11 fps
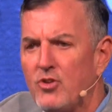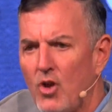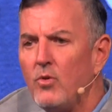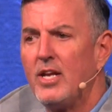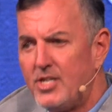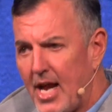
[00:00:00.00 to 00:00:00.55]

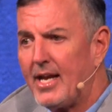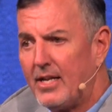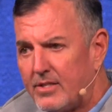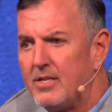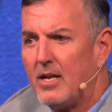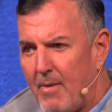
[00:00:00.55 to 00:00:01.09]
only
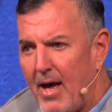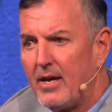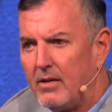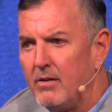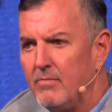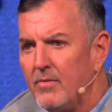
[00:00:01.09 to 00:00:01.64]
jackets in the
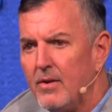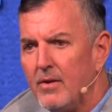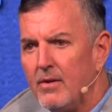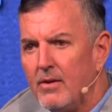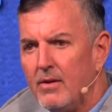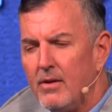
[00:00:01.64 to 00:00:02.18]
back.
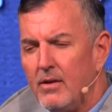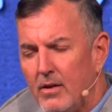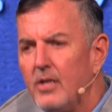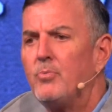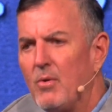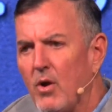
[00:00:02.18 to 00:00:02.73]

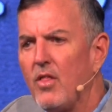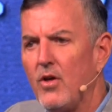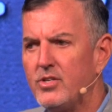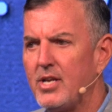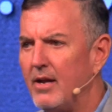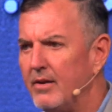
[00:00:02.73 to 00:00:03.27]
Let's bring one of
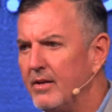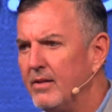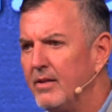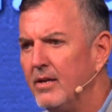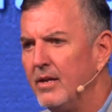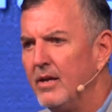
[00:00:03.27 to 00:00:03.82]
those out.
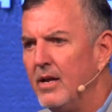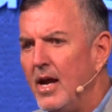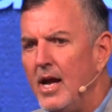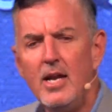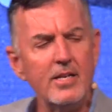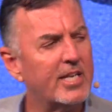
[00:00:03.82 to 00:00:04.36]

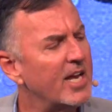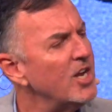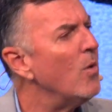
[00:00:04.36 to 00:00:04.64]
He didn't say, you know